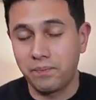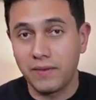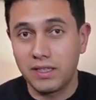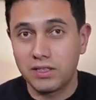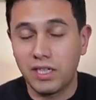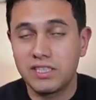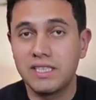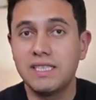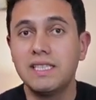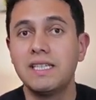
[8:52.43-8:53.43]

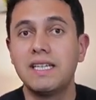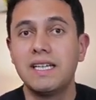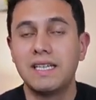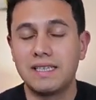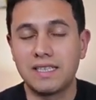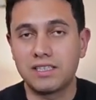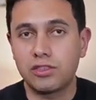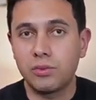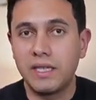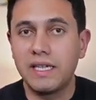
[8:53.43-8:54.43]
touching the
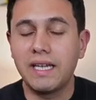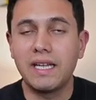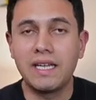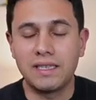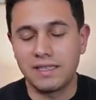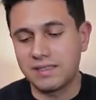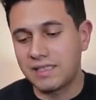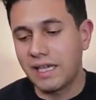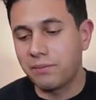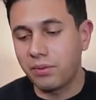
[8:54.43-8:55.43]
string in the
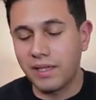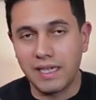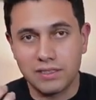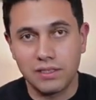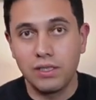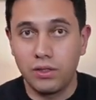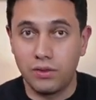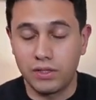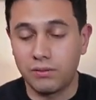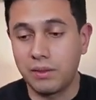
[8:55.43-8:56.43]
same place on the
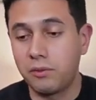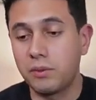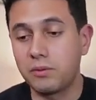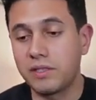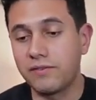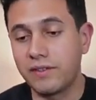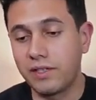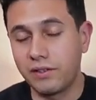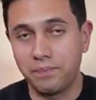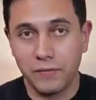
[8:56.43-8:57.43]
right moment with the finger.
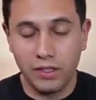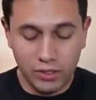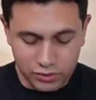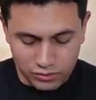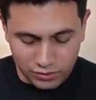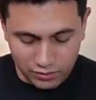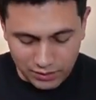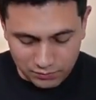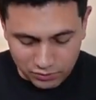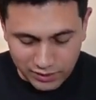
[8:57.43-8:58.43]
So I'm
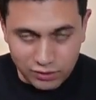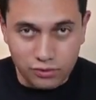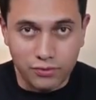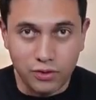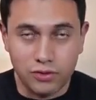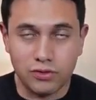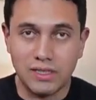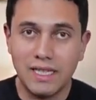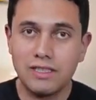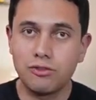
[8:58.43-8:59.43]
trying to focus on
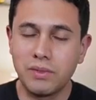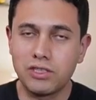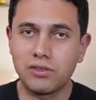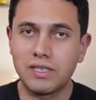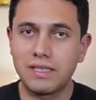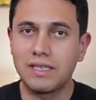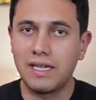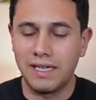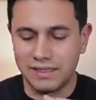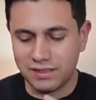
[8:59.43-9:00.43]
that to make sure that I
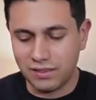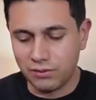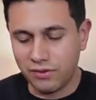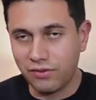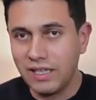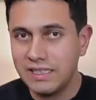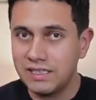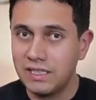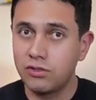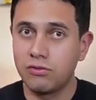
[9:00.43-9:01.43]
start with flash
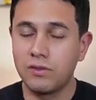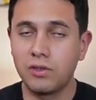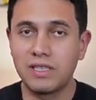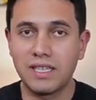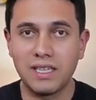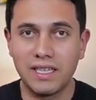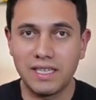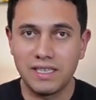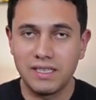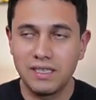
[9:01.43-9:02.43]
to avoid the click.
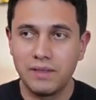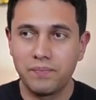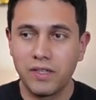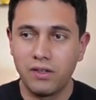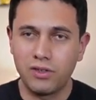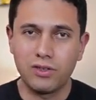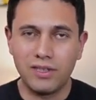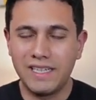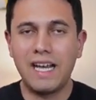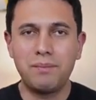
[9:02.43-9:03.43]
Although it
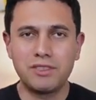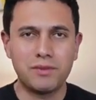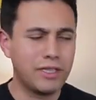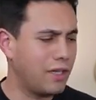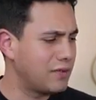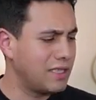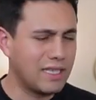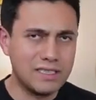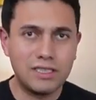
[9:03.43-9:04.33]
happens very often, I still